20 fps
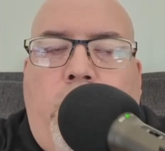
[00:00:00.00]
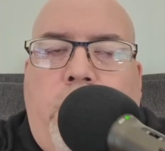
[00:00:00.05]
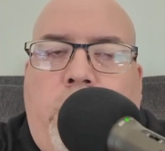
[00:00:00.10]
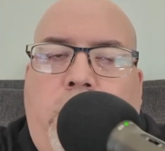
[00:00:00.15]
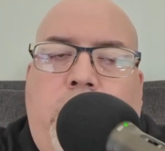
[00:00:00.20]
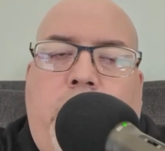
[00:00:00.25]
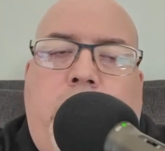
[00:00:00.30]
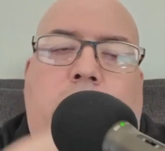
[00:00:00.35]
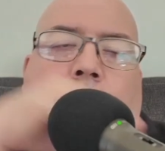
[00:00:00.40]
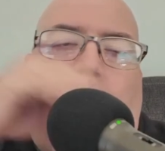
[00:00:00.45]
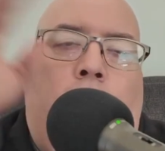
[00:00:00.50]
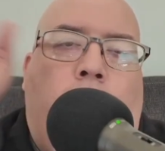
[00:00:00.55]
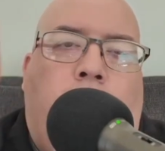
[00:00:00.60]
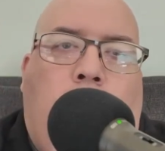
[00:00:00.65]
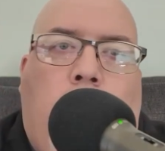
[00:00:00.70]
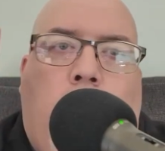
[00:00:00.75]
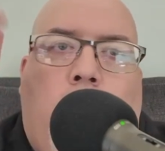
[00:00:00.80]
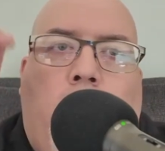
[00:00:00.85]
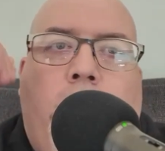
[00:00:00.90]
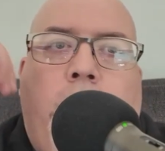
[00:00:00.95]
it and move
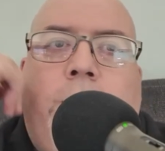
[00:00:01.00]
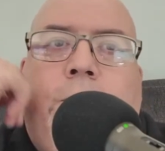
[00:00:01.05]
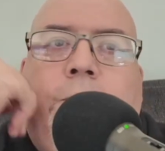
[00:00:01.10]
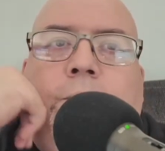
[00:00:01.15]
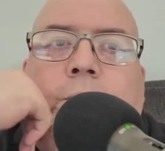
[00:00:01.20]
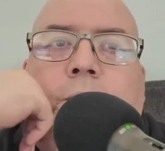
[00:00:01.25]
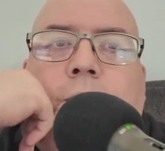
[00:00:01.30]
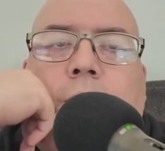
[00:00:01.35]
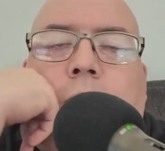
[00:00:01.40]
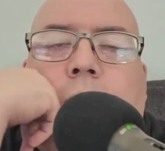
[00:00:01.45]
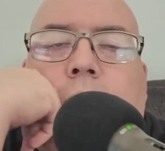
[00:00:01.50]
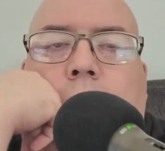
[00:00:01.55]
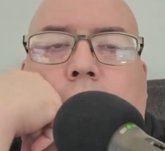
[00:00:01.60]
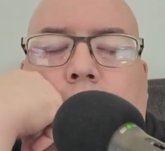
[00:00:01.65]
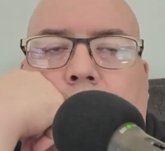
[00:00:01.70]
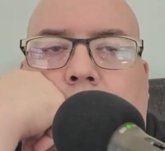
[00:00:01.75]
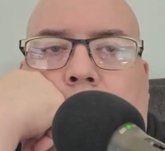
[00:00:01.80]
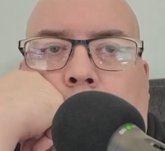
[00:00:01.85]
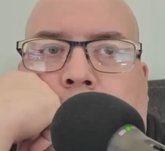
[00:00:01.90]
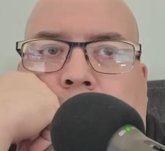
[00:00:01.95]
on.
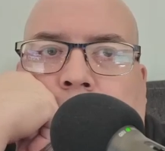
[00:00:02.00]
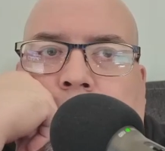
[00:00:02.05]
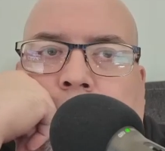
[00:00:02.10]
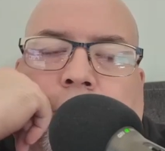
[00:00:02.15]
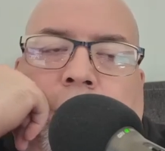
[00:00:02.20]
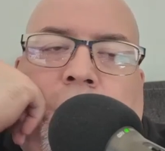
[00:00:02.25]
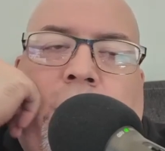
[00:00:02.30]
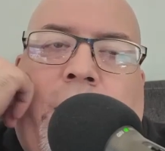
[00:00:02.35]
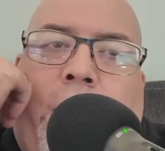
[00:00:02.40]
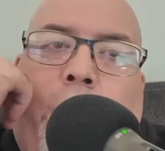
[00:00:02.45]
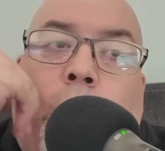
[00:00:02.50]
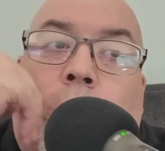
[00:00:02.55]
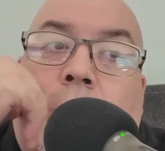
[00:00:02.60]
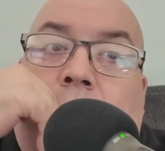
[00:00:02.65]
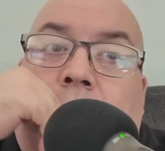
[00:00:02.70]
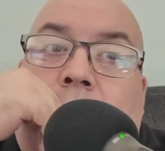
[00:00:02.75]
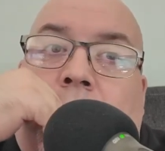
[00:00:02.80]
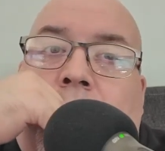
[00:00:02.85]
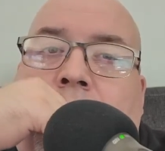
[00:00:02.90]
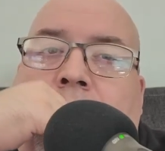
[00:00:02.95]
But that
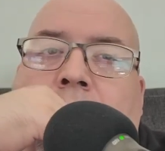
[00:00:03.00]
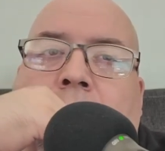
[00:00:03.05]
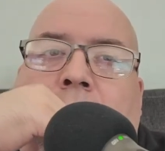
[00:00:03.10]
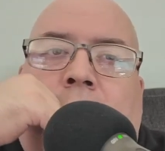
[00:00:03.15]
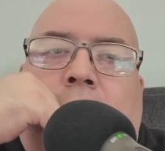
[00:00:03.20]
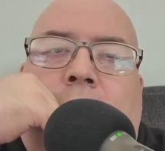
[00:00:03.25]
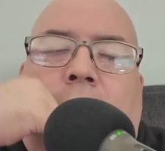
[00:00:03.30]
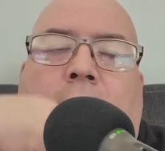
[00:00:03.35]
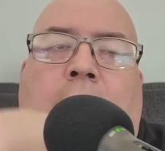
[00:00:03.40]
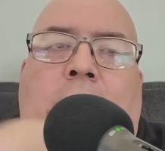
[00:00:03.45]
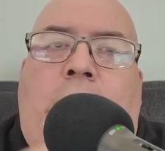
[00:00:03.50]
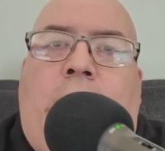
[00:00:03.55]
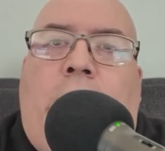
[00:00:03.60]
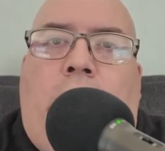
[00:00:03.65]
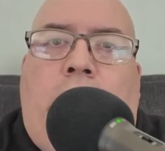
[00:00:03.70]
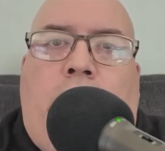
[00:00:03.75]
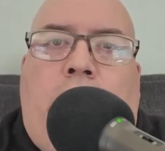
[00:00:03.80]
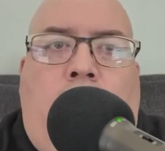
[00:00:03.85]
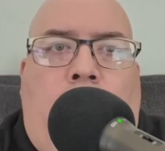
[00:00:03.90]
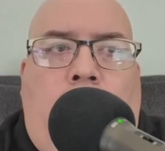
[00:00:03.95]
wasn't the case. I
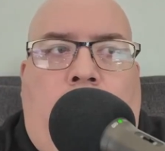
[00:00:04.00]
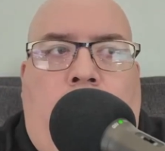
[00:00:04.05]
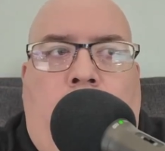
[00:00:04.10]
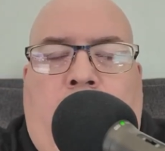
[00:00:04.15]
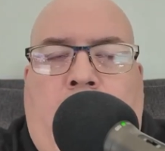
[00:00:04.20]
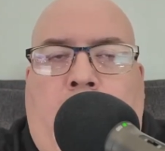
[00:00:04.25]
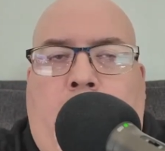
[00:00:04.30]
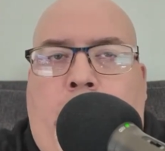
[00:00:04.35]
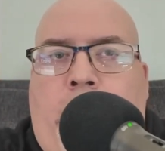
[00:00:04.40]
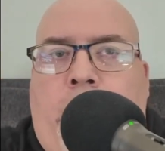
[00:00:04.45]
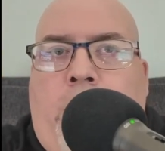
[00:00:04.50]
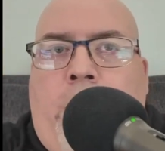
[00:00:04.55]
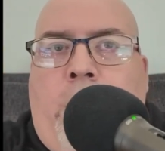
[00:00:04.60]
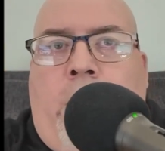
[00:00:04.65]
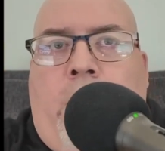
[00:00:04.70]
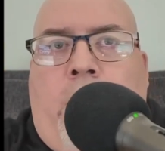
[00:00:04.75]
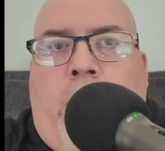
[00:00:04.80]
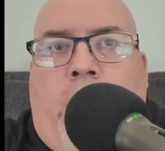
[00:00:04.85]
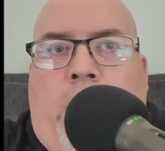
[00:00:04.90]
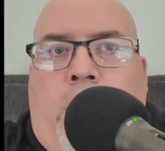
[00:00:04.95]
started talking to people
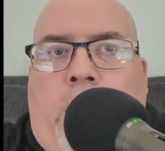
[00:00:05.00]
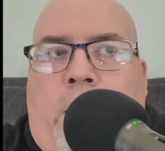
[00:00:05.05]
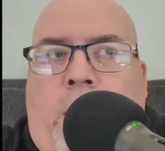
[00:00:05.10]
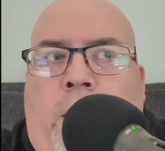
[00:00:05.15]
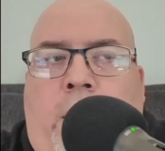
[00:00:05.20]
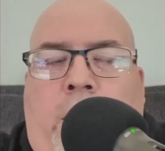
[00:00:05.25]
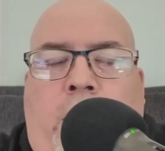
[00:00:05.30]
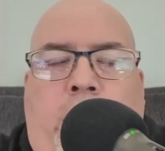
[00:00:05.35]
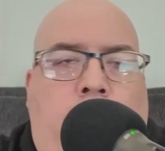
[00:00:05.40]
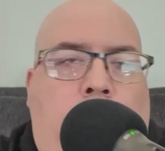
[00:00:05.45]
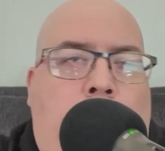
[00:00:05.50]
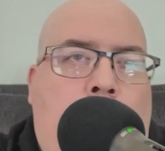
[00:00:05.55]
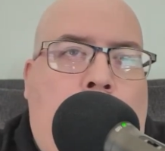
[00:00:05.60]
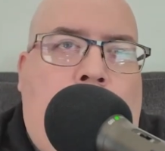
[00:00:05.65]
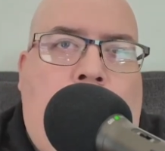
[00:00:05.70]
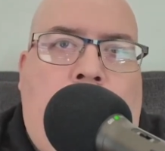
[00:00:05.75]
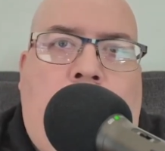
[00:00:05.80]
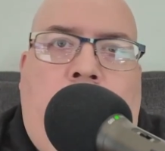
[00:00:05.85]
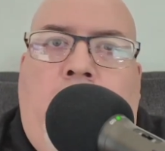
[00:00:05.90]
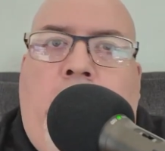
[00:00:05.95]
here
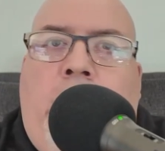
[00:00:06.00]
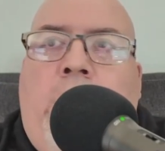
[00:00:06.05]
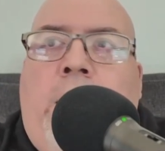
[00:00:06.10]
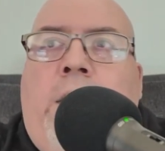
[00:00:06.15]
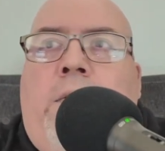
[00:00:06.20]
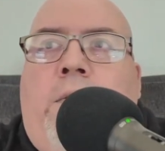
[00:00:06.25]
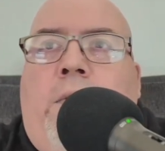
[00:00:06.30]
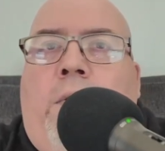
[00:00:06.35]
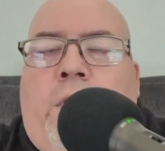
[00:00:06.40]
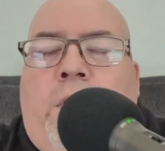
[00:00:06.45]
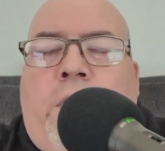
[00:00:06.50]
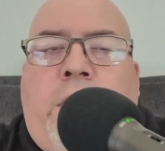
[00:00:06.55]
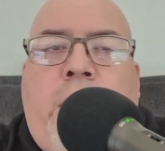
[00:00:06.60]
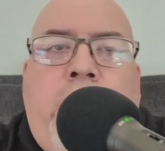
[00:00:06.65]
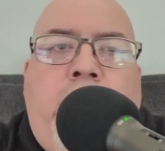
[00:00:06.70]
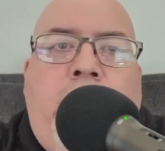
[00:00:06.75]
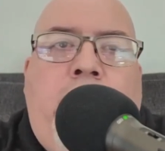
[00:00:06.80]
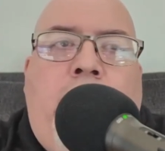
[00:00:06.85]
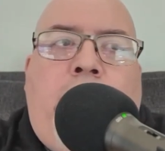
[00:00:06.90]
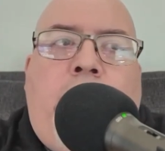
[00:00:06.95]
locally, on a
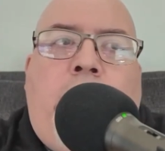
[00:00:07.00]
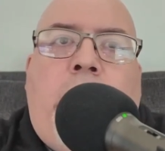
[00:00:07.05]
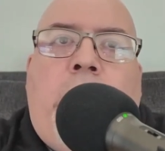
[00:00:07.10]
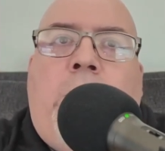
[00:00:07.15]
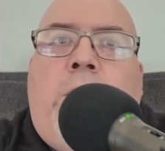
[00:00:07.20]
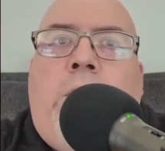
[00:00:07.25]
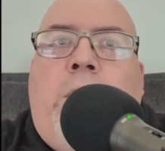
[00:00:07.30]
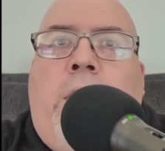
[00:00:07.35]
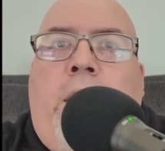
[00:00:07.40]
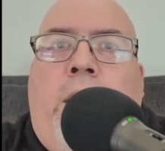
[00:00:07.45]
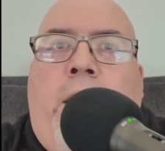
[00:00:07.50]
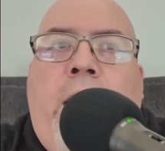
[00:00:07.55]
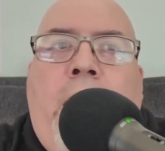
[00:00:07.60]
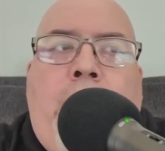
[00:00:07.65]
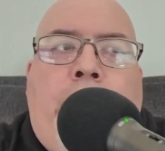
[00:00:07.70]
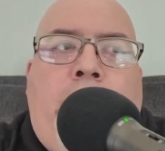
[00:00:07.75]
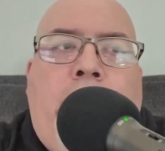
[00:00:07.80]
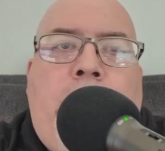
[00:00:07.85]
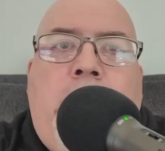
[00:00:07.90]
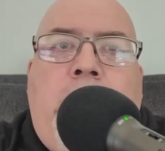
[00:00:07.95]
state level, in
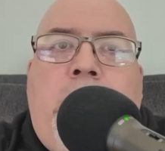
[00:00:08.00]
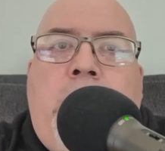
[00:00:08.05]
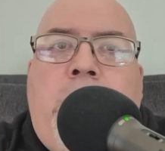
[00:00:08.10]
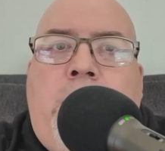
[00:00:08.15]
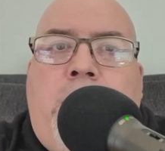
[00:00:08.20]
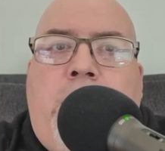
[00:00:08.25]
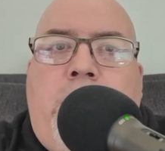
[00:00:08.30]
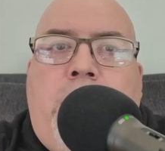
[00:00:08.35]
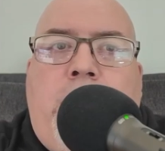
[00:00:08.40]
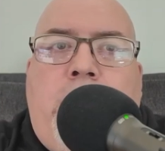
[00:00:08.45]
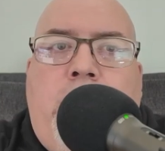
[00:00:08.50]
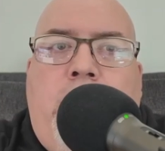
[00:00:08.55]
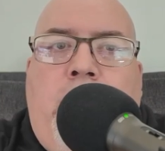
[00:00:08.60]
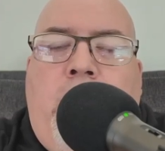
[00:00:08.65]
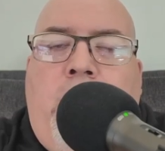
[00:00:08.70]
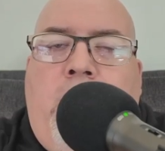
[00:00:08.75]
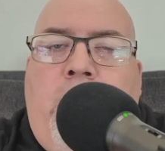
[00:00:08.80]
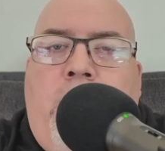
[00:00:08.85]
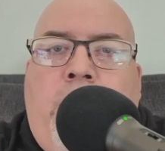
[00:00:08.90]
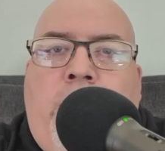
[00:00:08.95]
Annapolis,
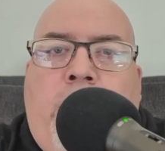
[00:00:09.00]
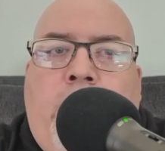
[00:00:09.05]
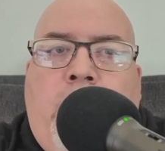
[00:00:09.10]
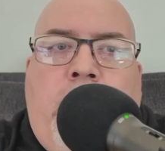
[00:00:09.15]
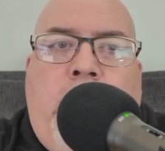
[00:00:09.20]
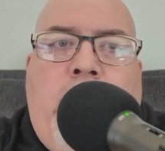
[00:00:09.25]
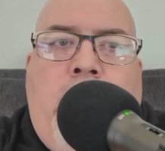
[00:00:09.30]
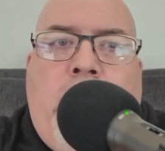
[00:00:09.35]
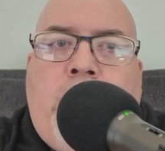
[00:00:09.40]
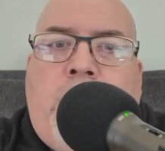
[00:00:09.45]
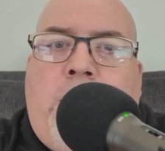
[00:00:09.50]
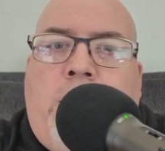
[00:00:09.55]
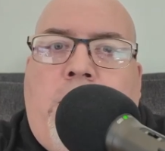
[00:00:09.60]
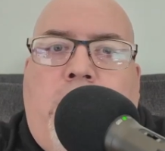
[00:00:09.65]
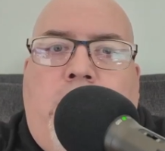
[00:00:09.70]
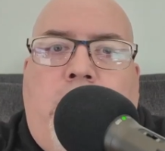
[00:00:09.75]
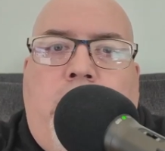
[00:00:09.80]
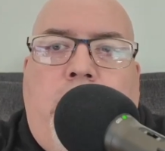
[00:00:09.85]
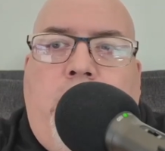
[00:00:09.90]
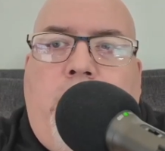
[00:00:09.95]
and for the last
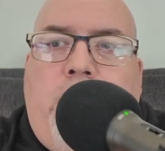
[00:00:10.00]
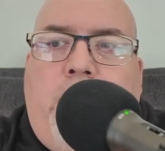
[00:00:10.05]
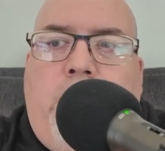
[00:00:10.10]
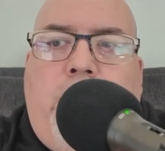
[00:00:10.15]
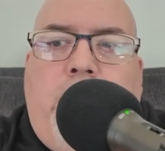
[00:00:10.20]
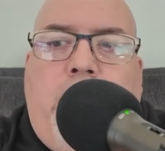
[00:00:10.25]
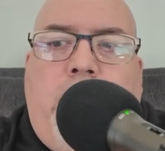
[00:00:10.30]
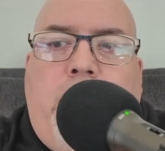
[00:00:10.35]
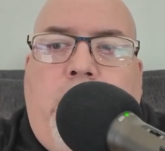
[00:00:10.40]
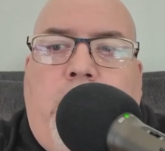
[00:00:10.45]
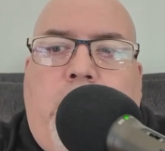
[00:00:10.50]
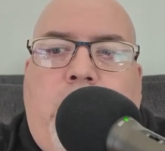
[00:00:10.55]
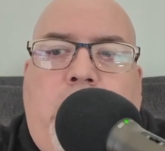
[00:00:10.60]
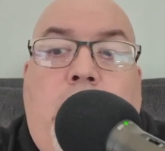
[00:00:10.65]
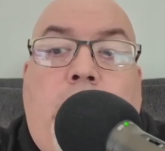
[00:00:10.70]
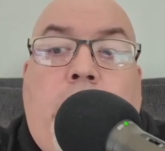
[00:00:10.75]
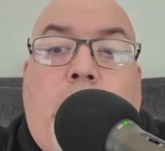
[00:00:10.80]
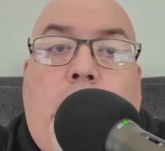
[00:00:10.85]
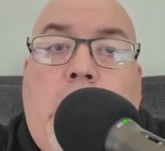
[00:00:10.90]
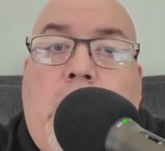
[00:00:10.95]

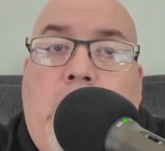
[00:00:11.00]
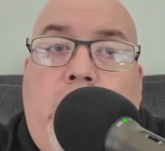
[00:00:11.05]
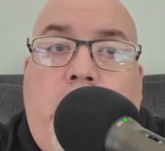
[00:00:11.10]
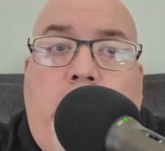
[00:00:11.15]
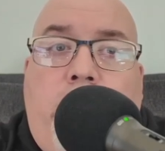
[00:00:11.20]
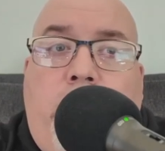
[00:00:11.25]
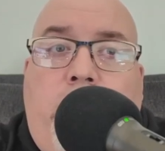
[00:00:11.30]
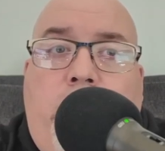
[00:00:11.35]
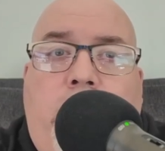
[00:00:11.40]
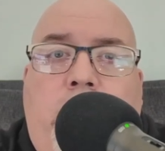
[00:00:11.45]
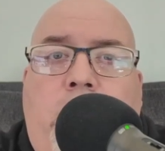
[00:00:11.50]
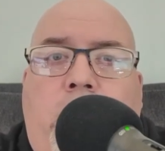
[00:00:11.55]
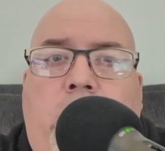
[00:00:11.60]
several months,